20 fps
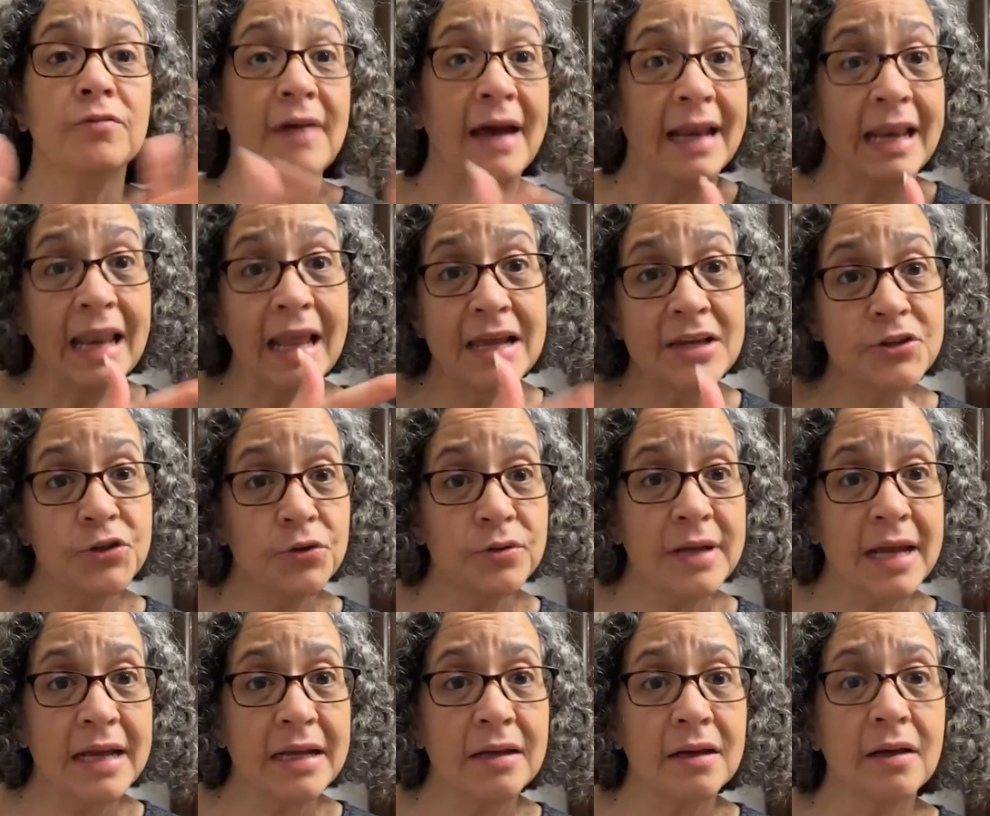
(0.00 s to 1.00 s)
you've analyzed your
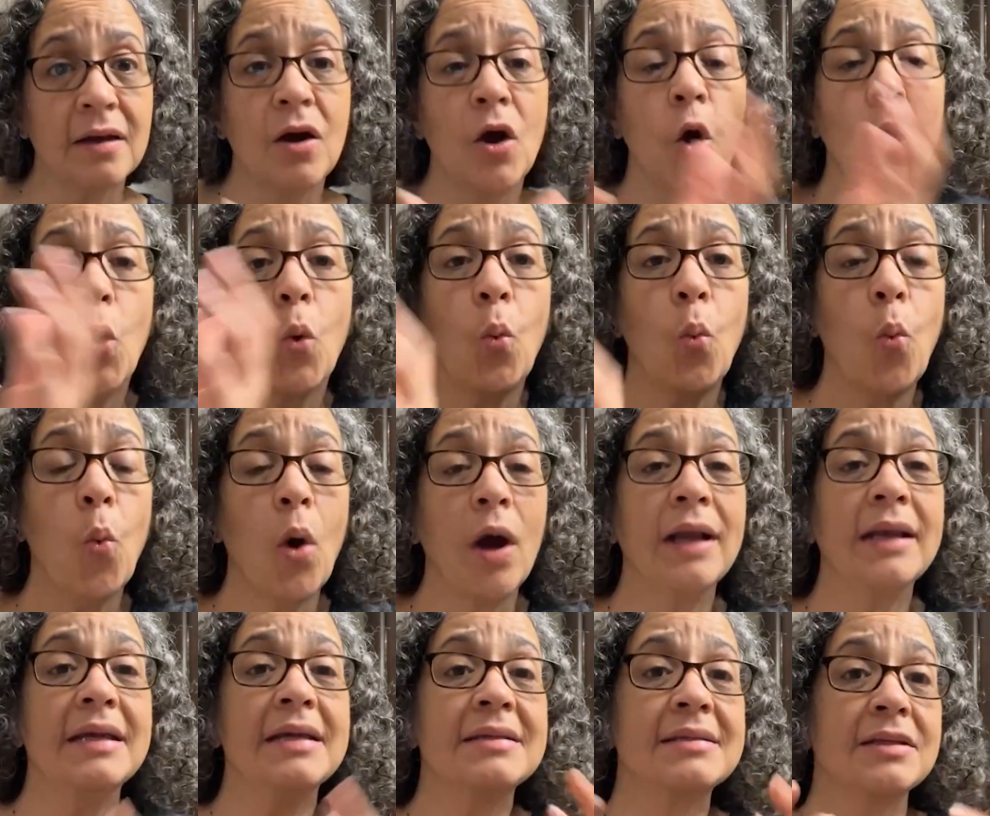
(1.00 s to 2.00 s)
data,
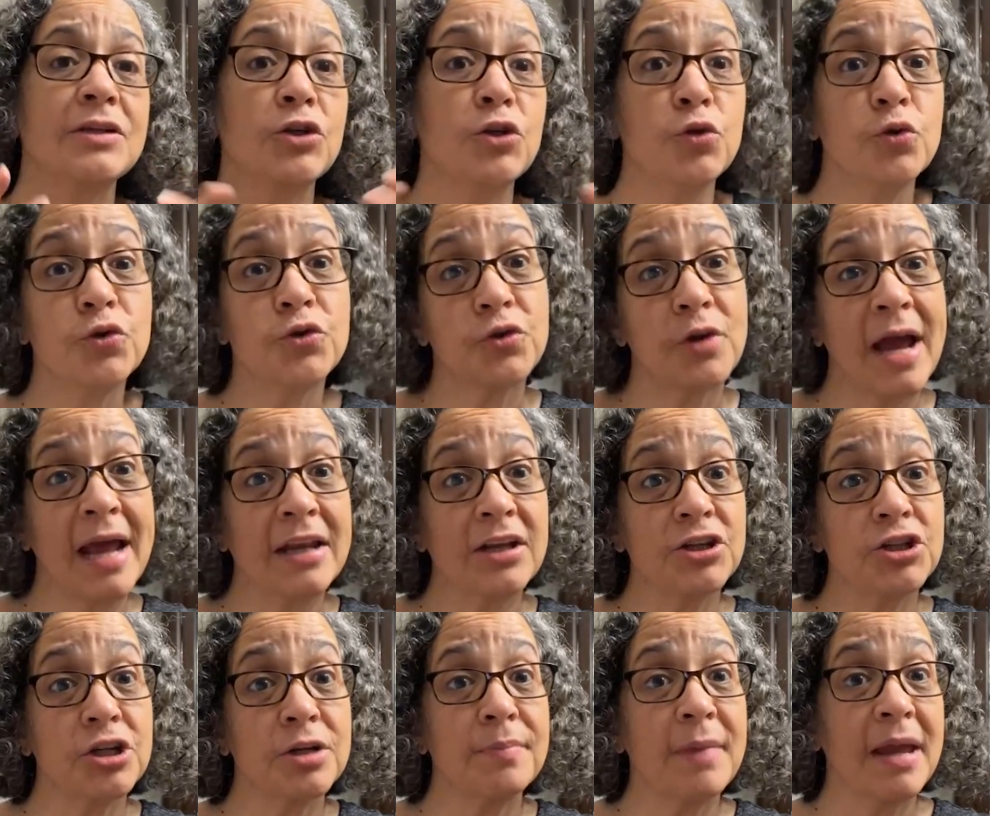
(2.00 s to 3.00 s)
what is a new
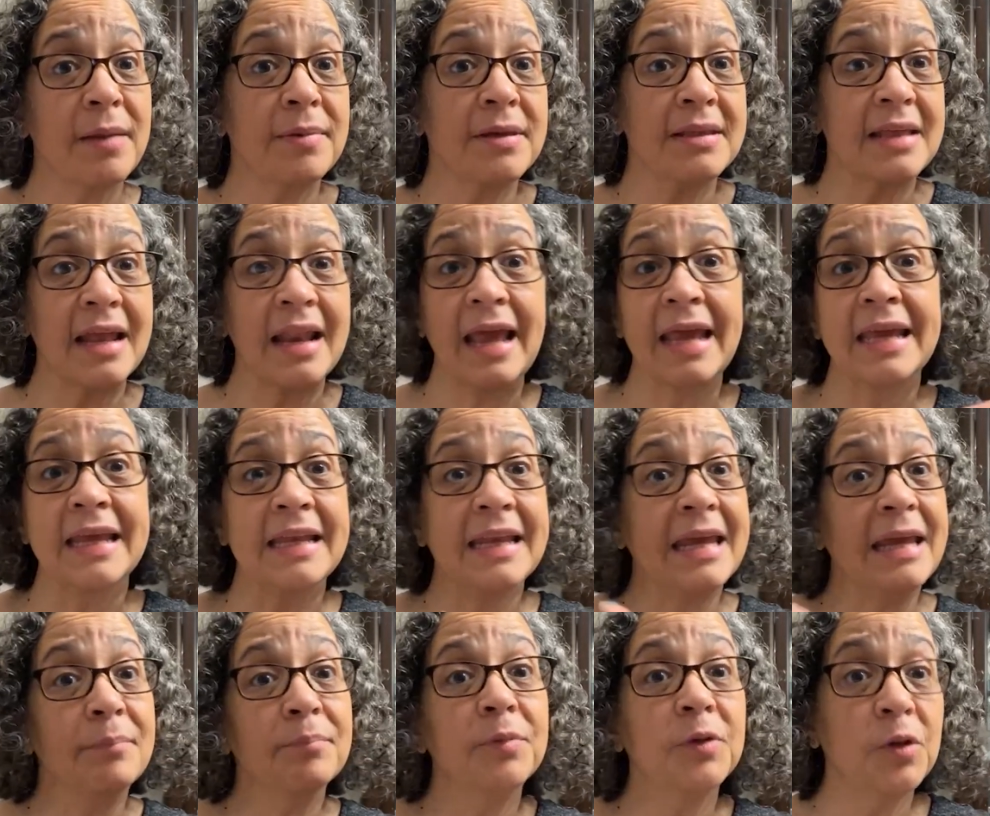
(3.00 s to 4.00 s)
strategy maybe that I can
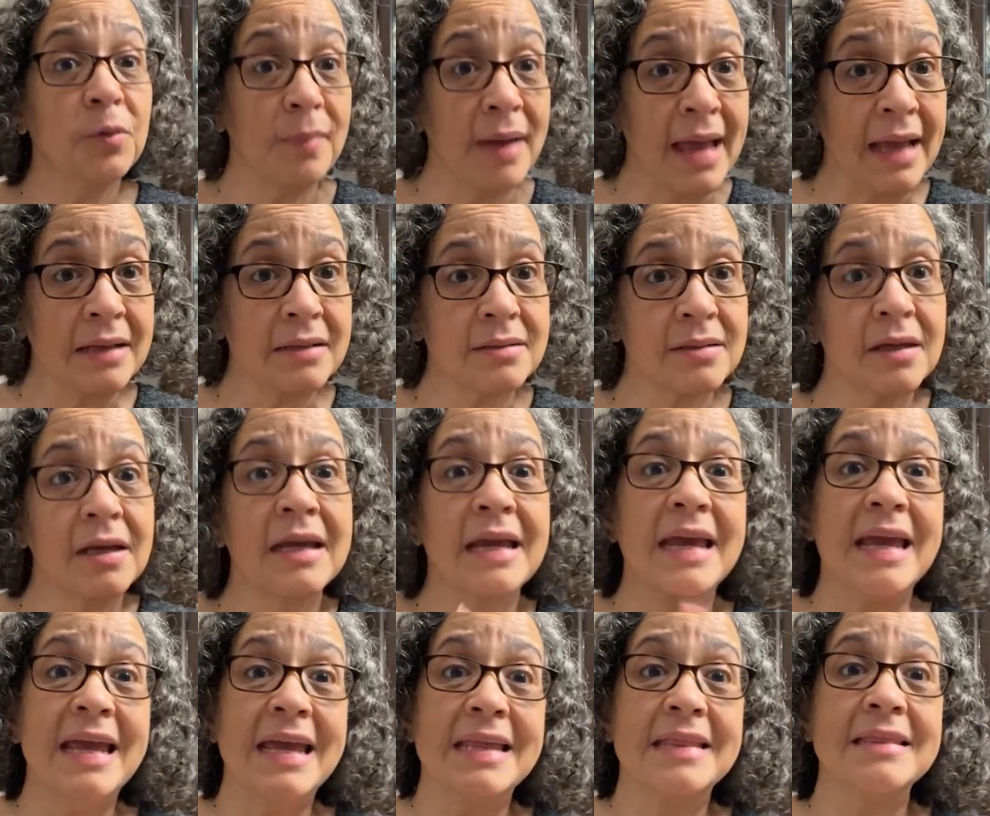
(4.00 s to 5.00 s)
implement
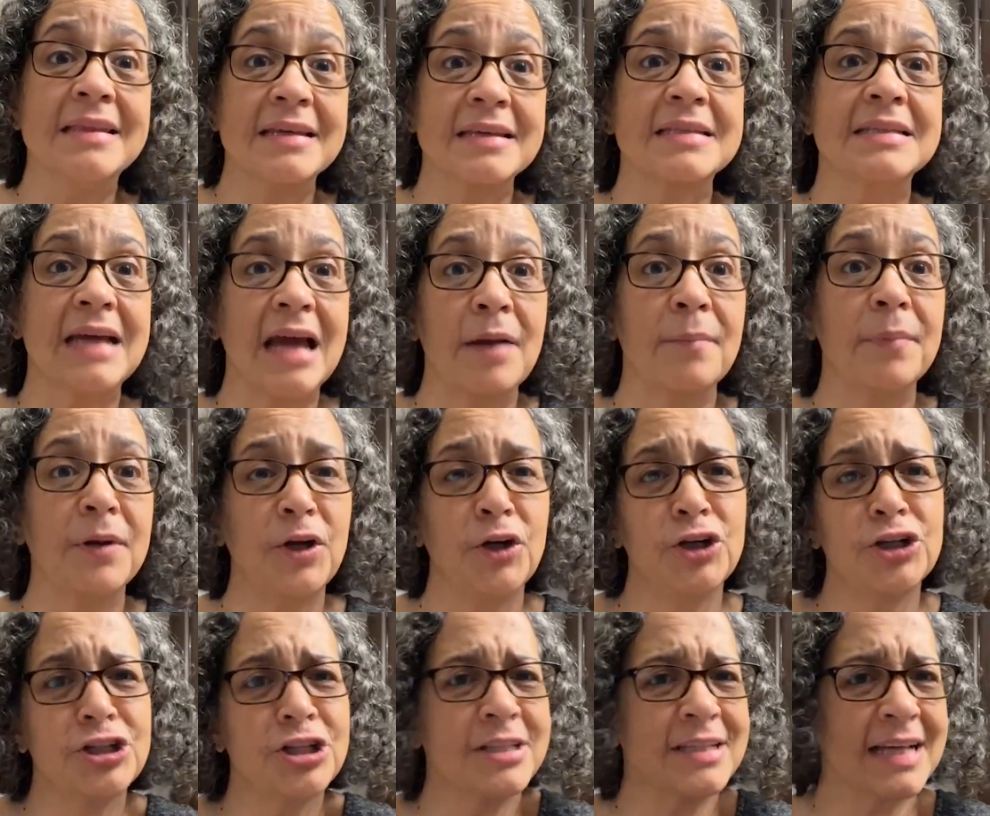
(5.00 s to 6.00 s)
in this time
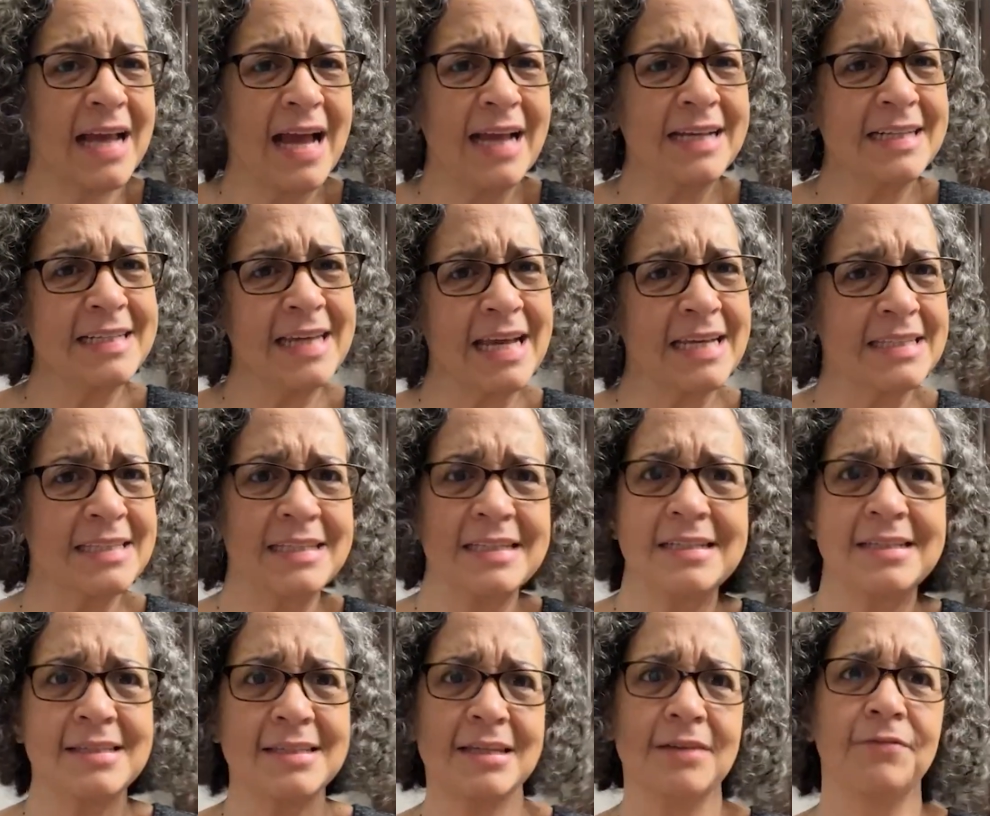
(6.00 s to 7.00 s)
period, just to kind of test
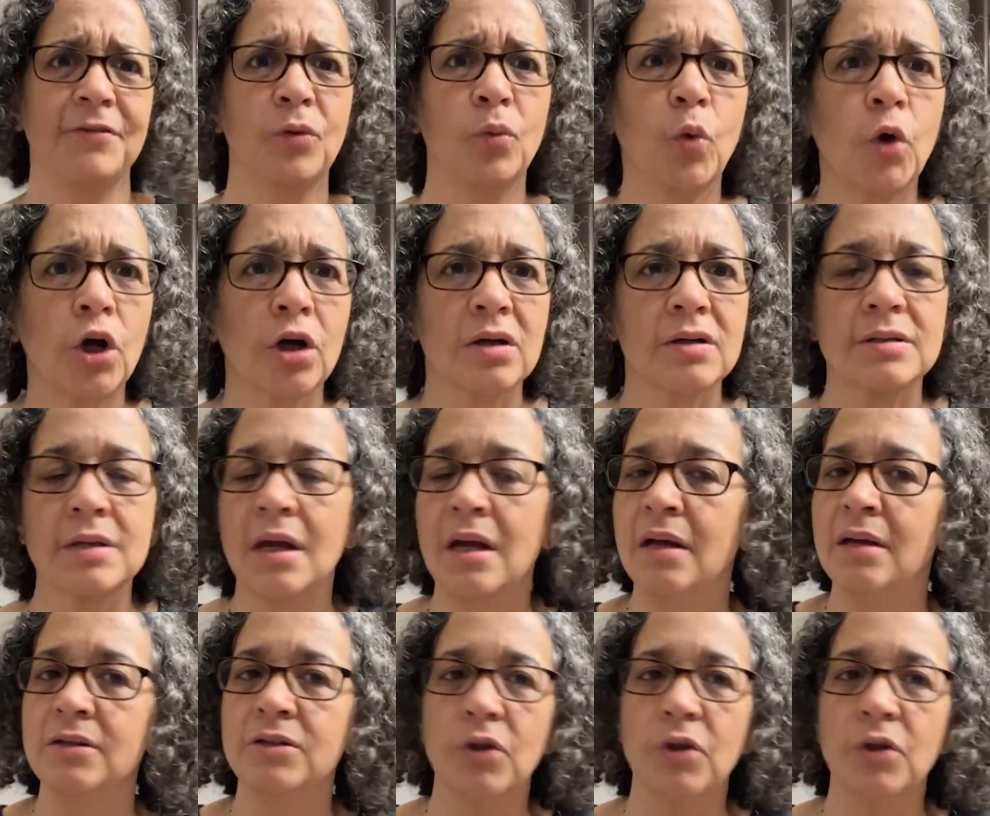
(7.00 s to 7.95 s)
it and see if it works.